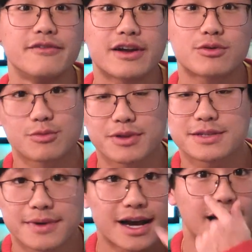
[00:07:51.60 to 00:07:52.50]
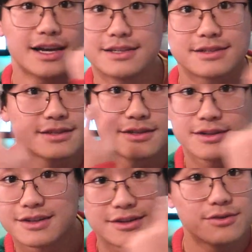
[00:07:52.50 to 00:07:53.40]
If I could replace my eyes
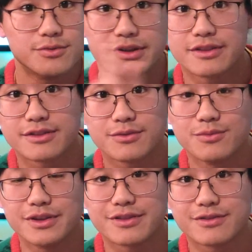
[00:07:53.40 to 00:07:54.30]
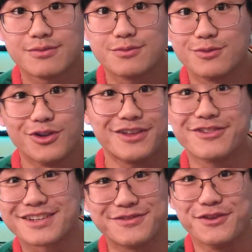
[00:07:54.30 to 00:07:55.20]
with
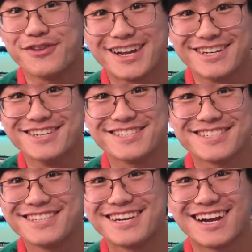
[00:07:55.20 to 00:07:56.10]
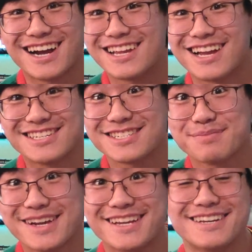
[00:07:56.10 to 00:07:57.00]
Rolleiflex viewfinders, I
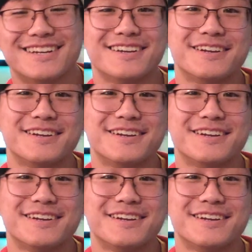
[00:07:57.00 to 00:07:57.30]
just might.